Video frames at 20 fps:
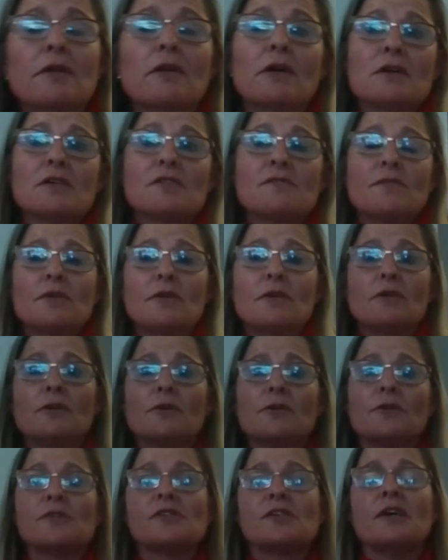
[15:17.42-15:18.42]
last few
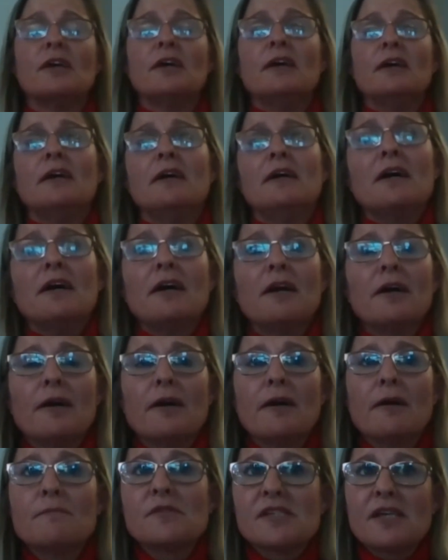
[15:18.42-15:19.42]
years.
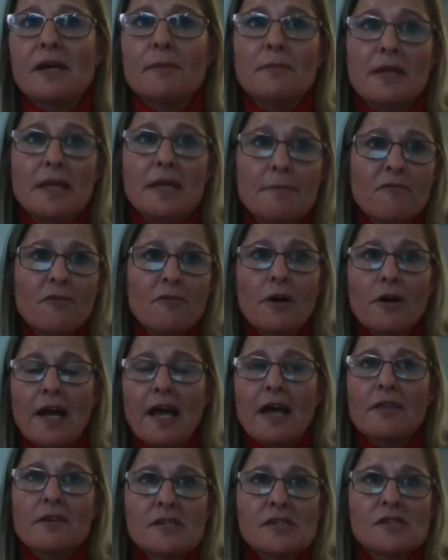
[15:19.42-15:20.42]
Some leapfrog
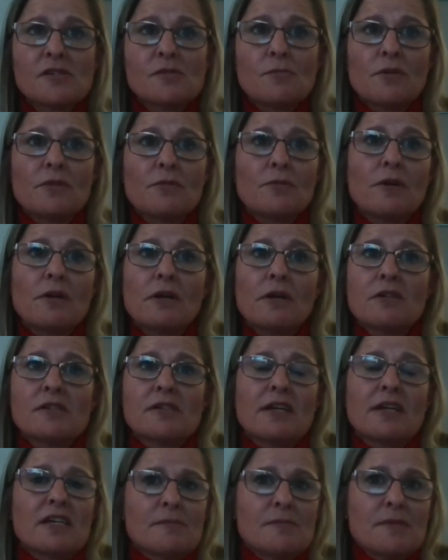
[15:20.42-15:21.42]
others with regards
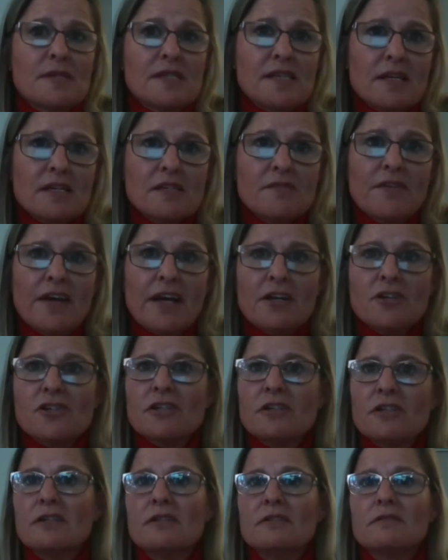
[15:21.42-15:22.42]
to customer
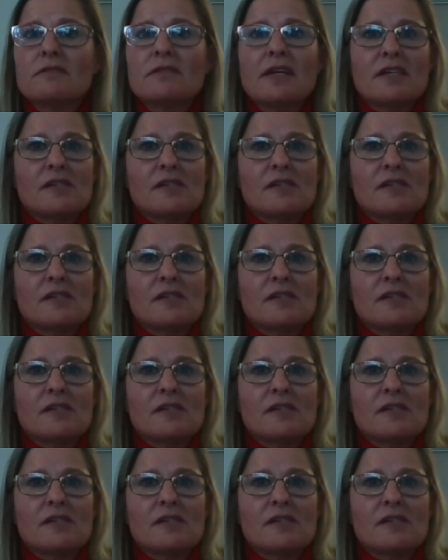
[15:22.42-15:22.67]
satisfaction,